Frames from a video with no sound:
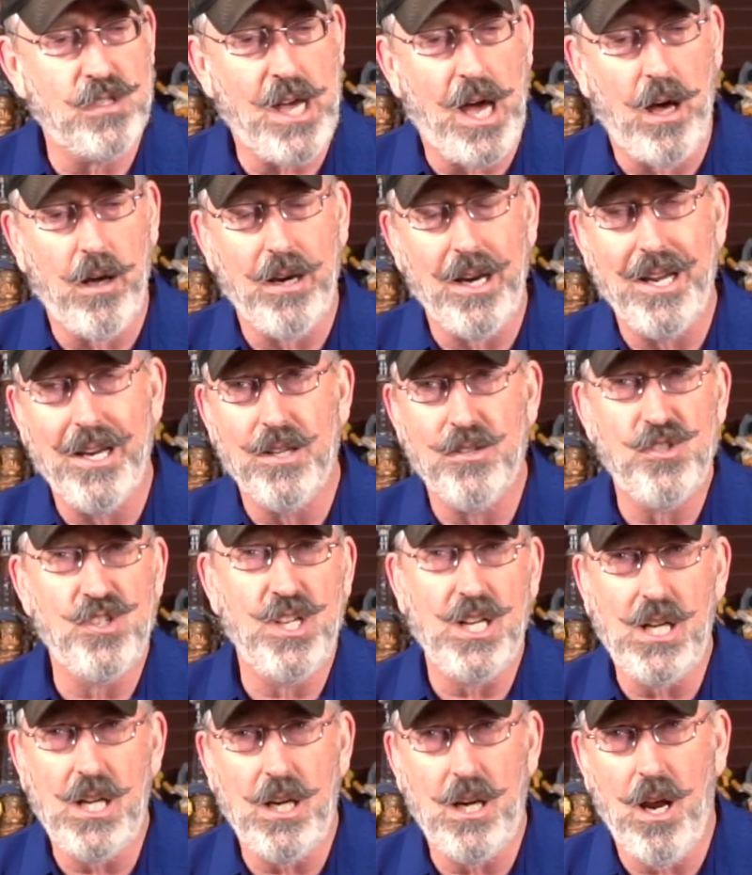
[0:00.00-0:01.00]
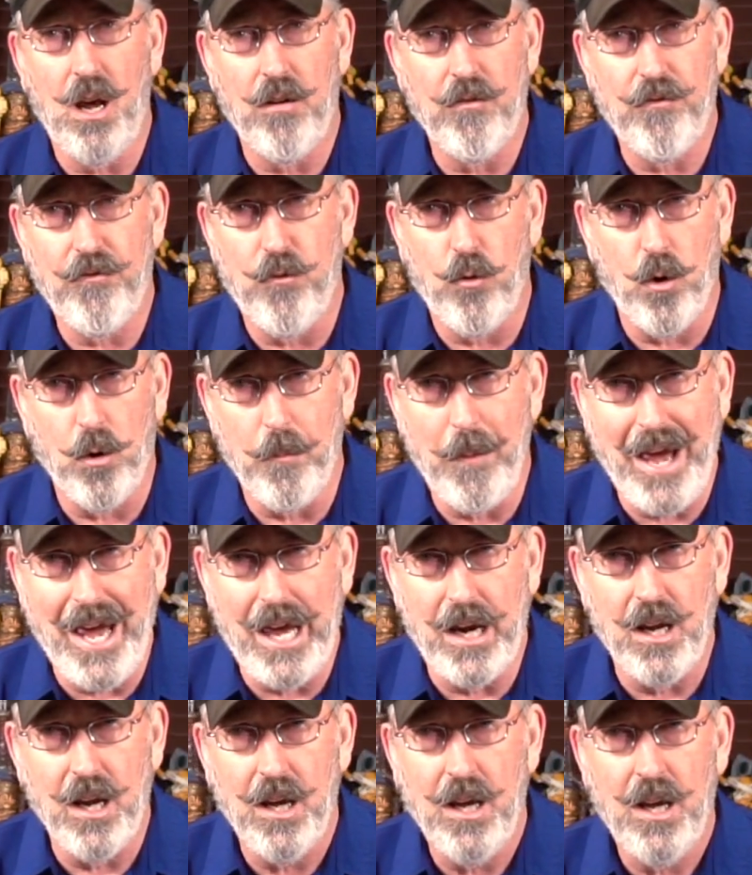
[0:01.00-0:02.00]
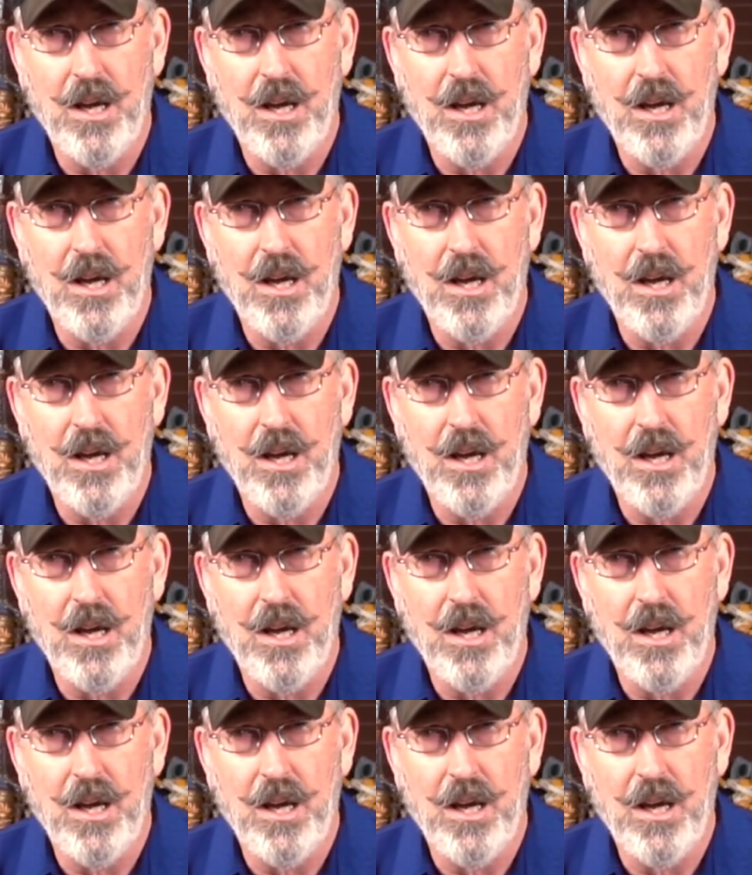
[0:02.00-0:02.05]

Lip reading: out in a zine format.